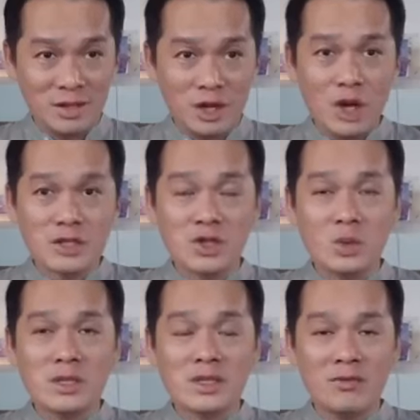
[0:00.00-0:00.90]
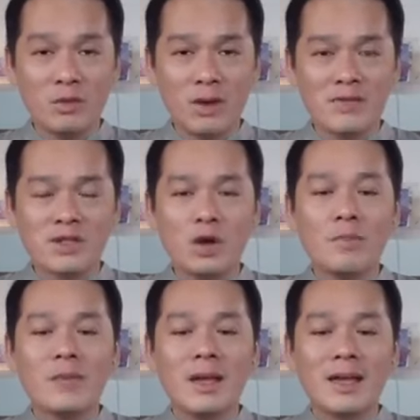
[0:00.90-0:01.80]
the consequences have arrived.
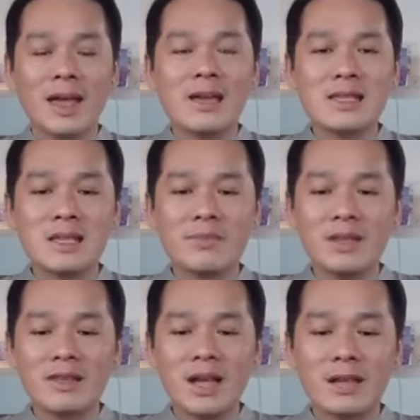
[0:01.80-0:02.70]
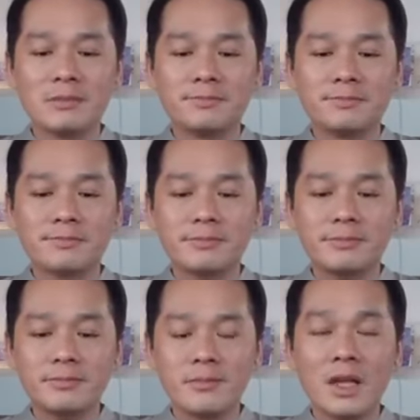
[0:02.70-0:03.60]
So again, it's something that
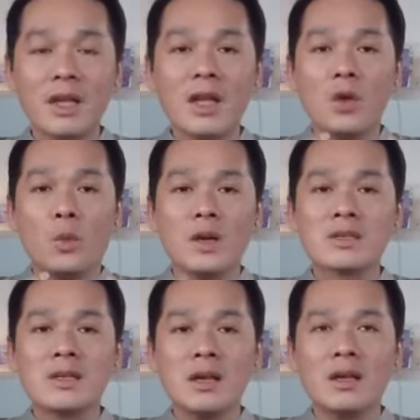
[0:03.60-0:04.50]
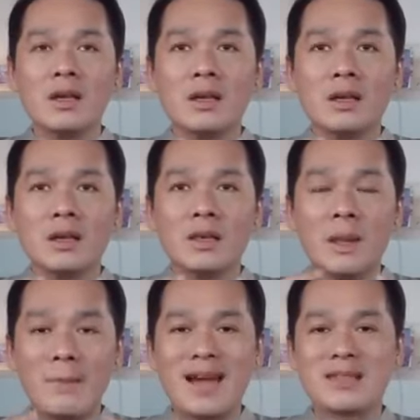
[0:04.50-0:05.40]
was
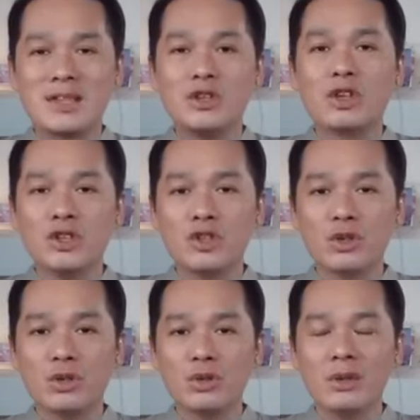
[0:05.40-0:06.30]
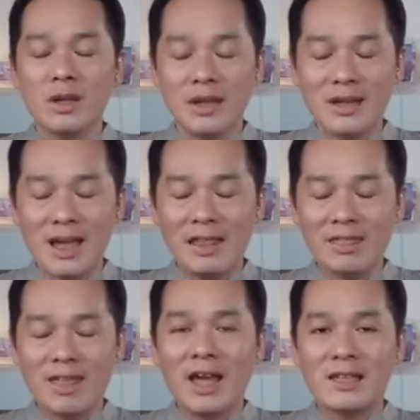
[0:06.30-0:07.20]
the best that you can do at
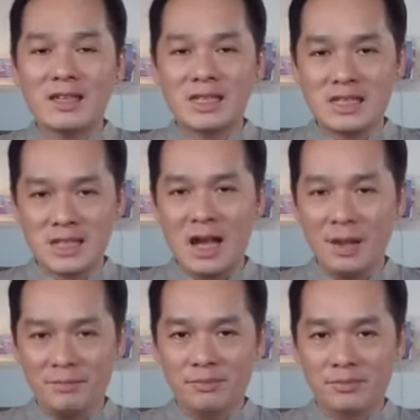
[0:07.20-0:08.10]
that time.